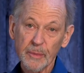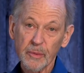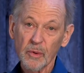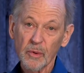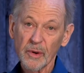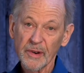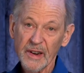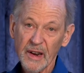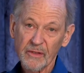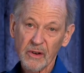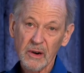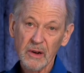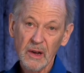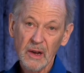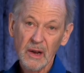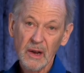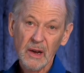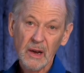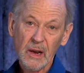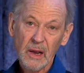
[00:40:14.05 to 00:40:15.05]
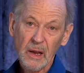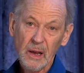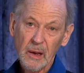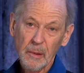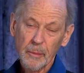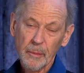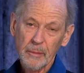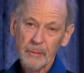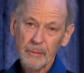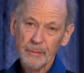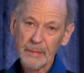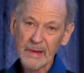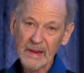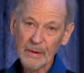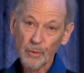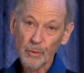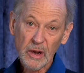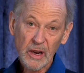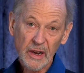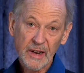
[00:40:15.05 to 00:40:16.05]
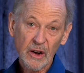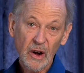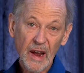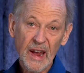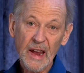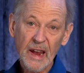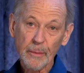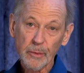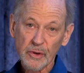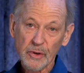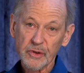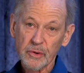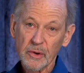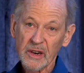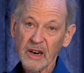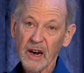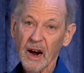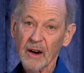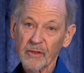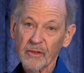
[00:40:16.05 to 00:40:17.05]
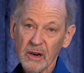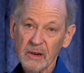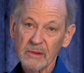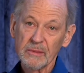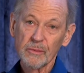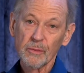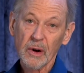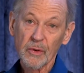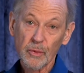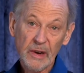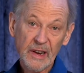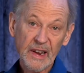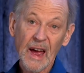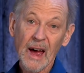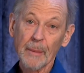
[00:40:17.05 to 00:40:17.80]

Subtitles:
And these people will never be willing or able to uncover